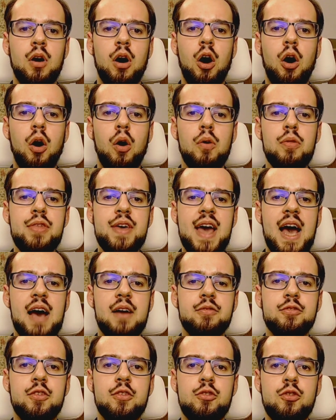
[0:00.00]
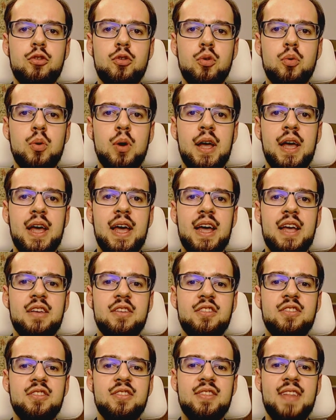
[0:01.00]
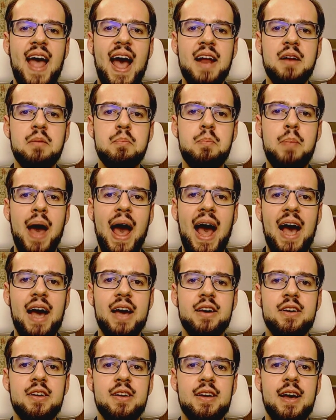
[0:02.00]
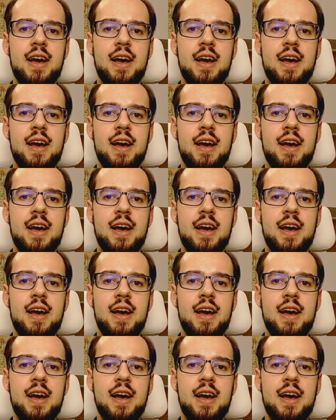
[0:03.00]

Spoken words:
All they have to do is stand back